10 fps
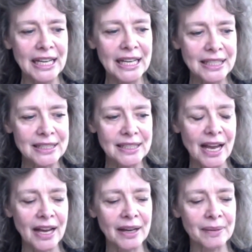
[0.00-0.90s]
is
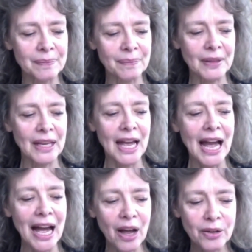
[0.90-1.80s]

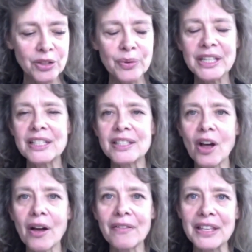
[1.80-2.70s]
how do we
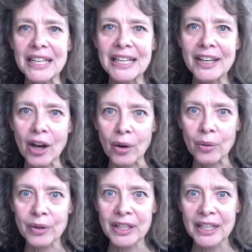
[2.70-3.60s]
dissolve the
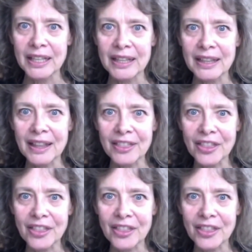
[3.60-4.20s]
ego? The